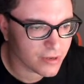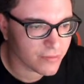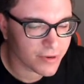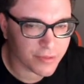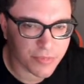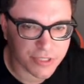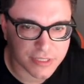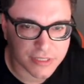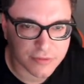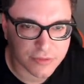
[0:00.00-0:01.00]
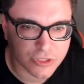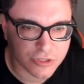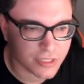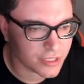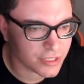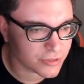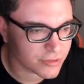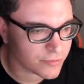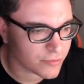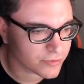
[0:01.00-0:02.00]
right? But it's still student is on
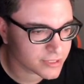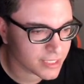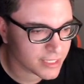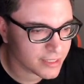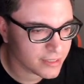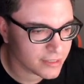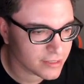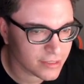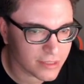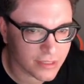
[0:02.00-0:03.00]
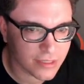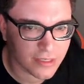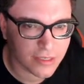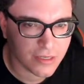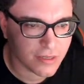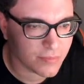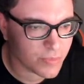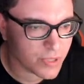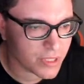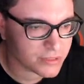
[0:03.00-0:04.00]
the wrong side.
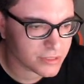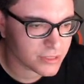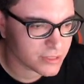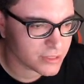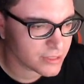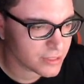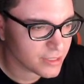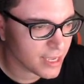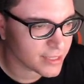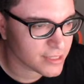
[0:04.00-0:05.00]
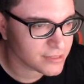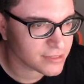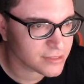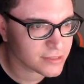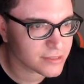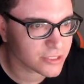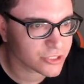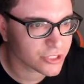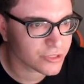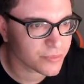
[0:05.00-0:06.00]
But yeah, that
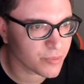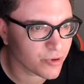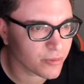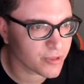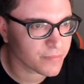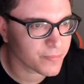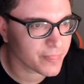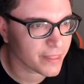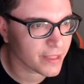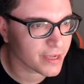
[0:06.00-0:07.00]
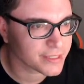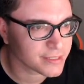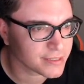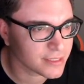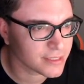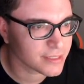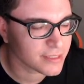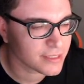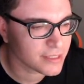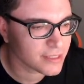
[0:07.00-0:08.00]
shouldn't be a problem, I'd say,
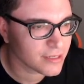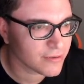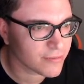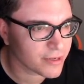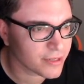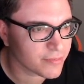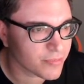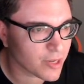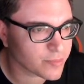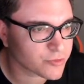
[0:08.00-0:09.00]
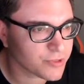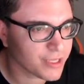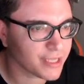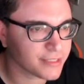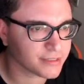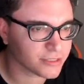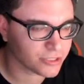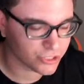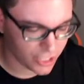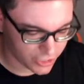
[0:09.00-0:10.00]
right? Perhaps we can
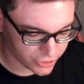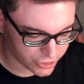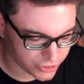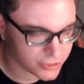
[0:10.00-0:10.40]
change